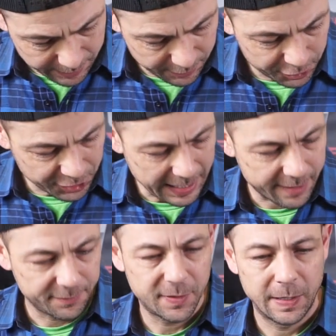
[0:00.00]
your
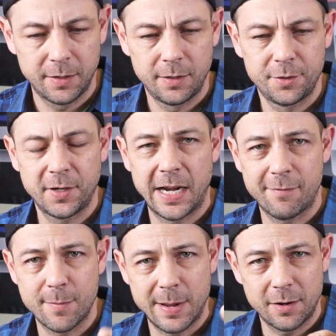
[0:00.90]
shaft, you're going to
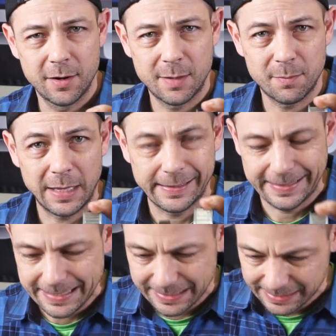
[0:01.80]
have it mounted up like
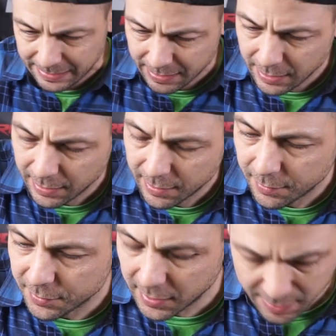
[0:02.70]
this.
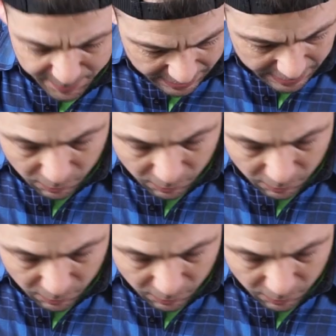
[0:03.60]
There's going to be